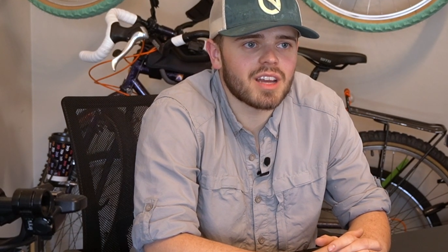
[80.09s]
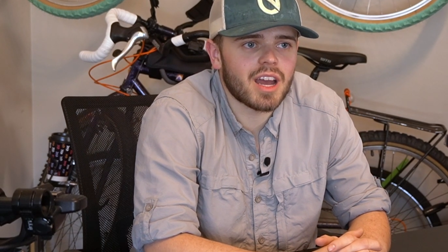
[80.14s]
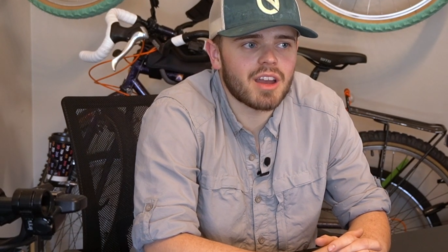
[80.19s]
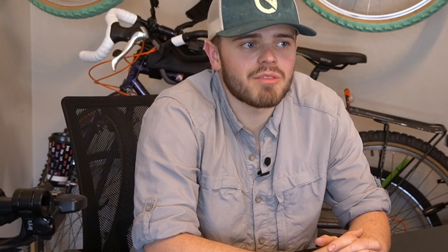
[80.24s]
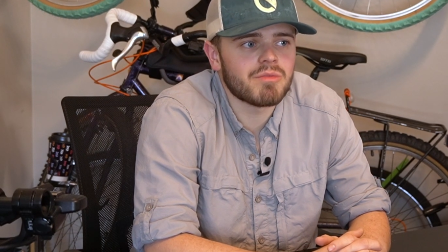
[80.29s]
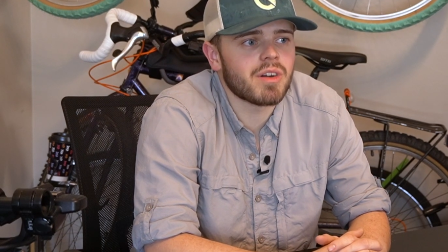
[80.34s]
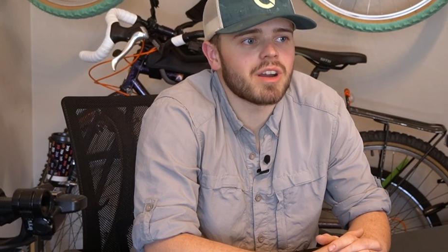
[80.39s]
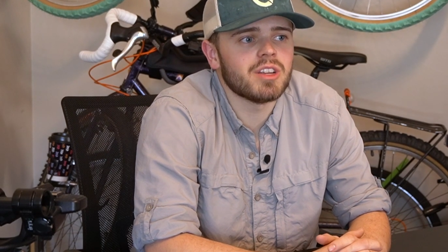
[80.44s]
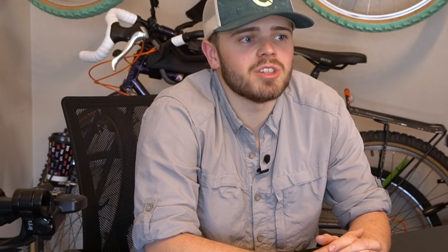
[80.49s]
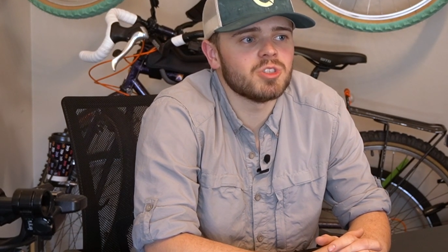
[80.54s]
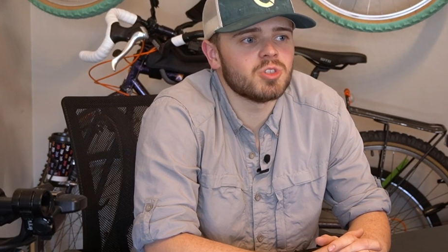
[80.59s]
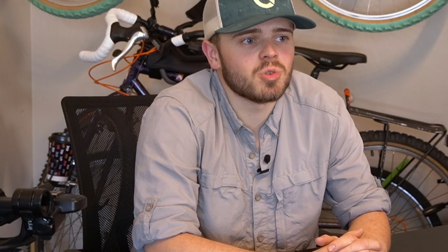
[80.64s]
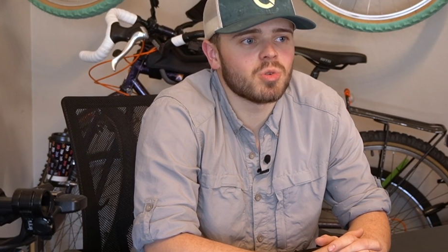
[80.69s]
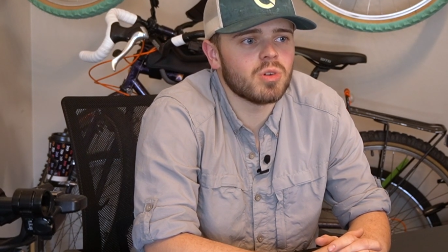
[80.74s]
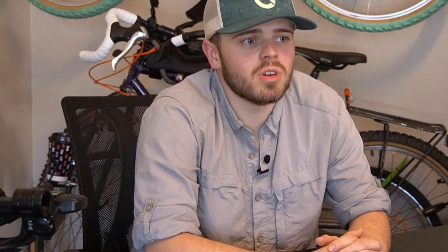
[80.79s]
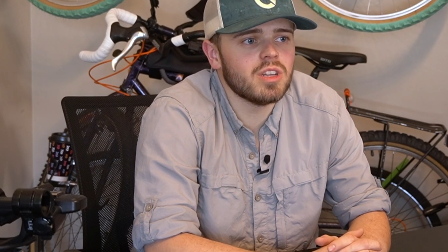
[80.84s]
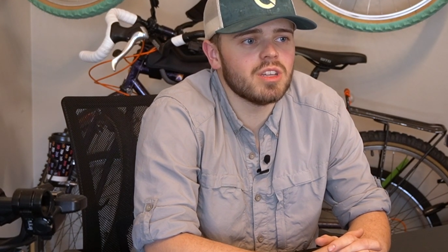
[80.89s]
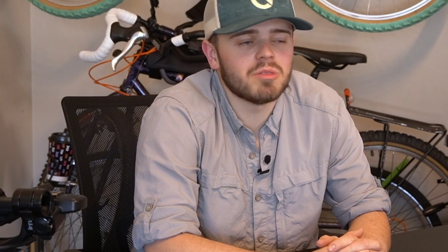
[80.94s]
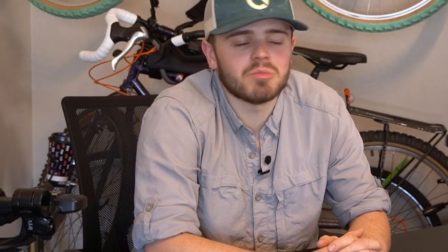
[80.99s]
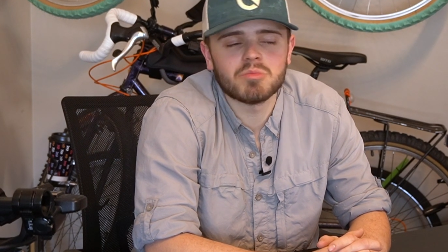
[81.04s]
I find
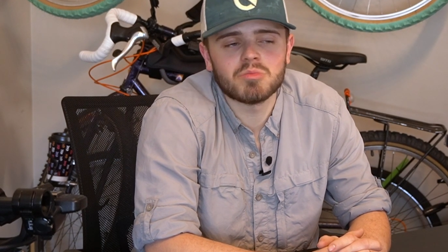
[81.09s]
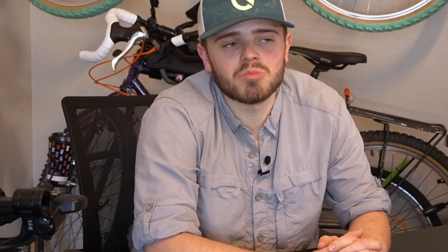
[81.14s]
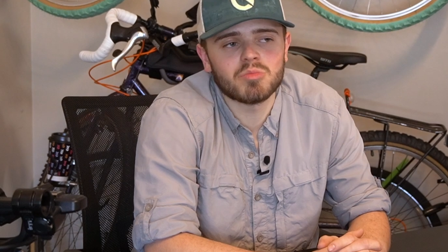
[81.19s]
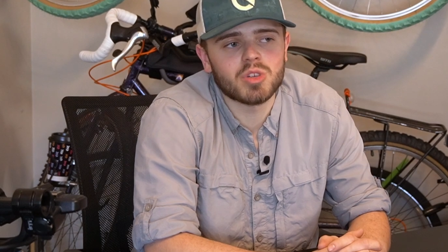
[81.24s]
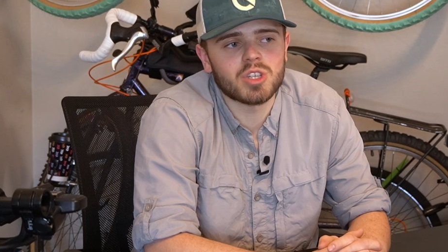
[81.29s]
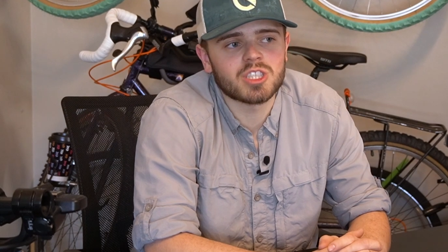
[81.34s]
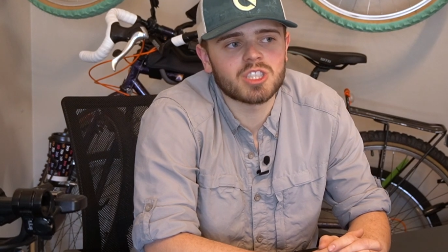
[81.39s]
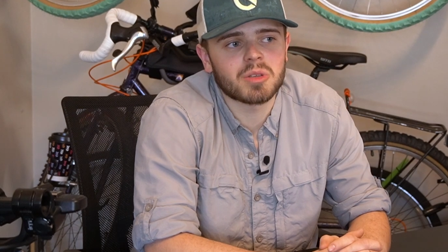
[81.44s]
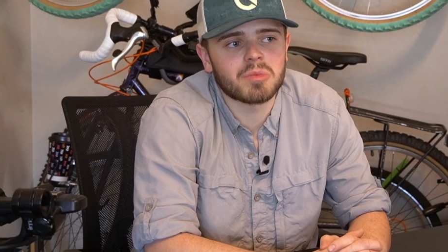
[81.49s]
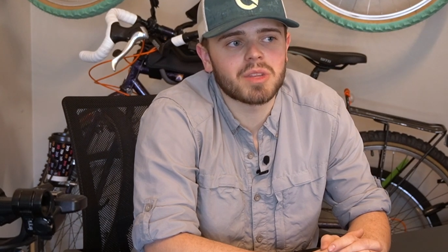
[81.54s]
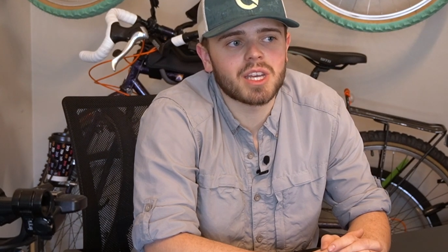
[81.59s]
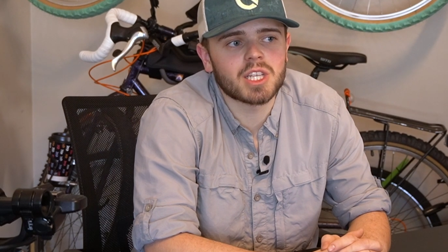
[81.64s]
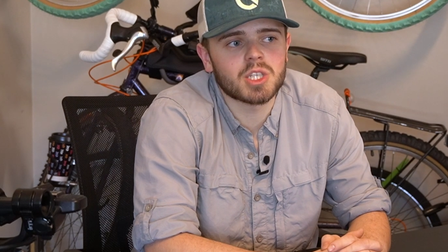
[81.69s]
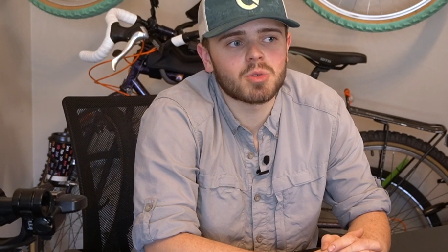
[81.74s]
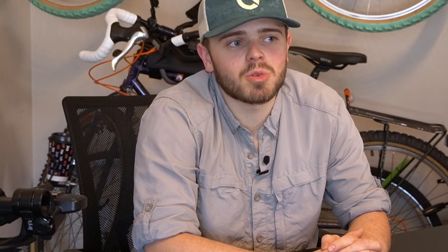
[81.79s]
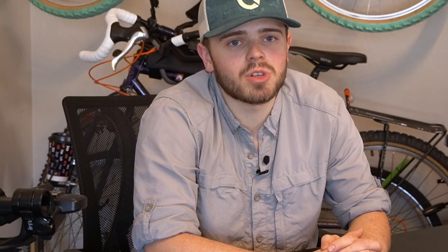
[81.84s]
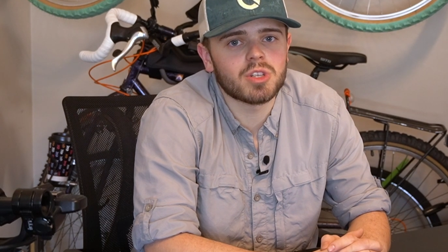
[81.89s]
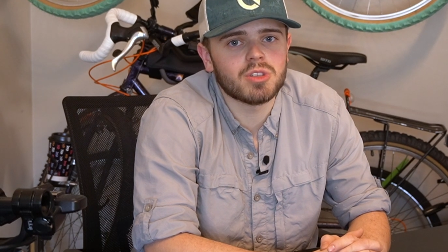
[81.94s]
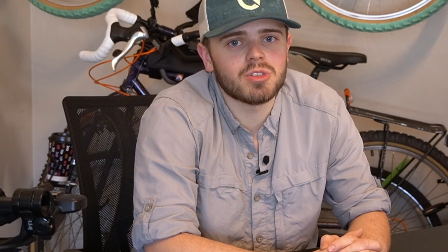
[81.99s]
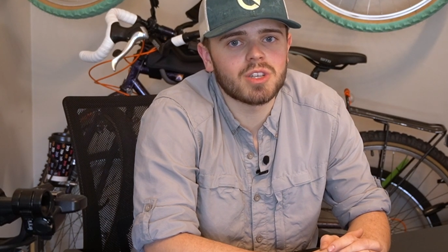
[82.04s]
joy and bring some of that
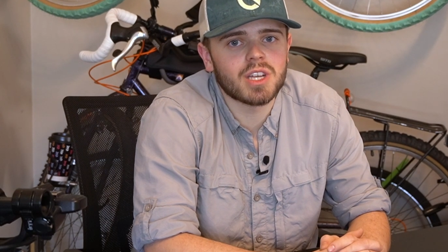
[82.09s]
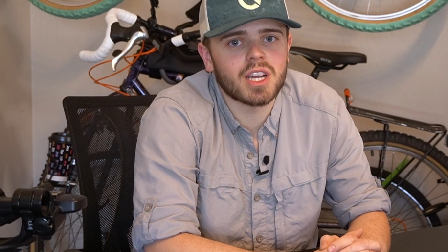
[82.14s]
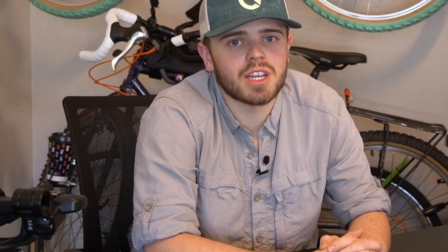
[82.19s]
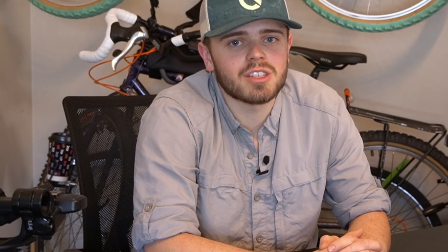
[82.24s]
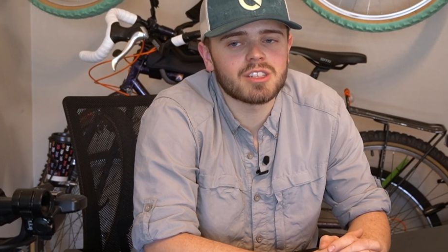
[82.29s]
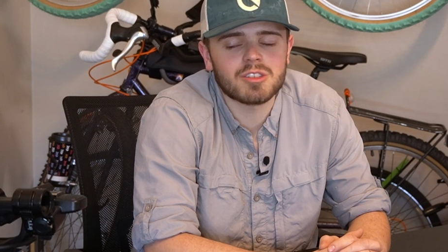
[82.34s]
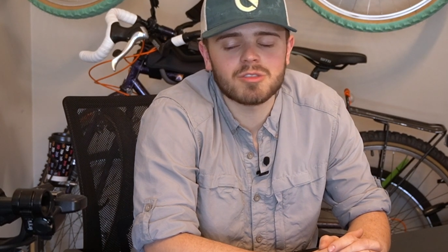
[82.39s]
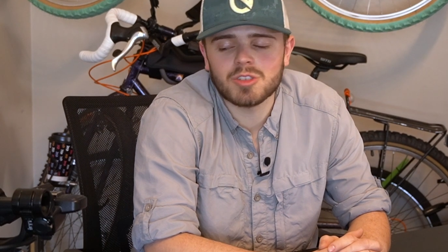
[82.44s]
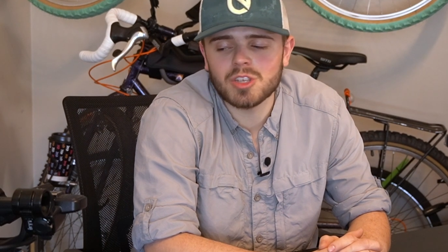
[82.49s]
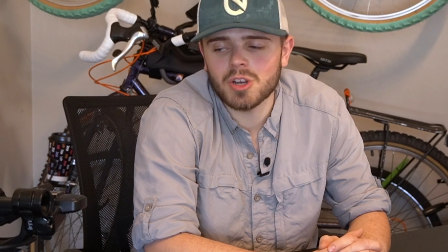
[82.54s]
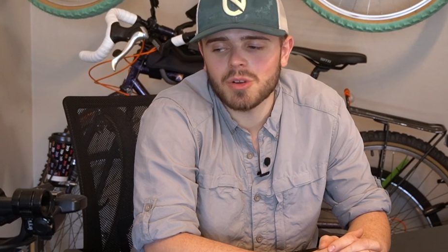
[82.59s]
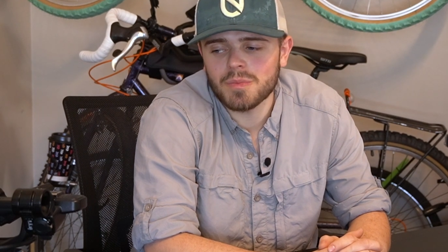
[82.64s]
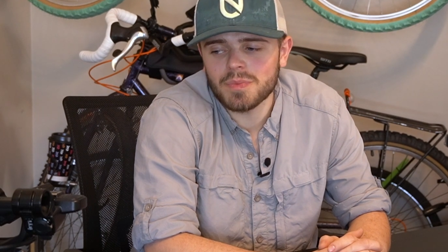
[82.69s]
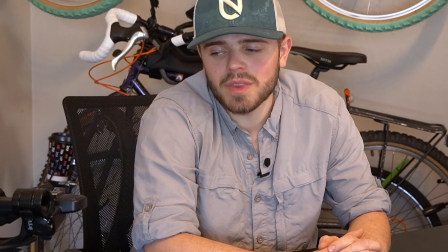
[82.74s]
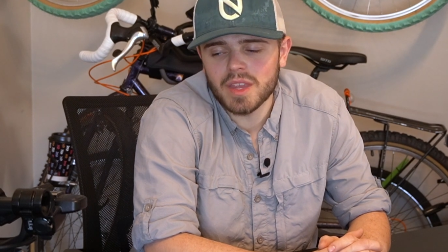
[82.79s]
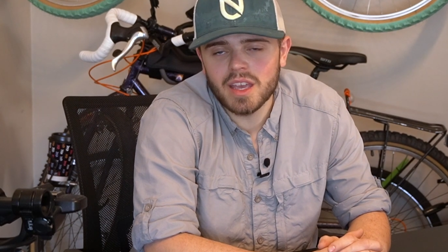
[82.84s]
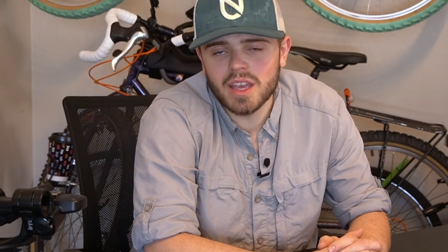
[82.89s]
joy to you guys. So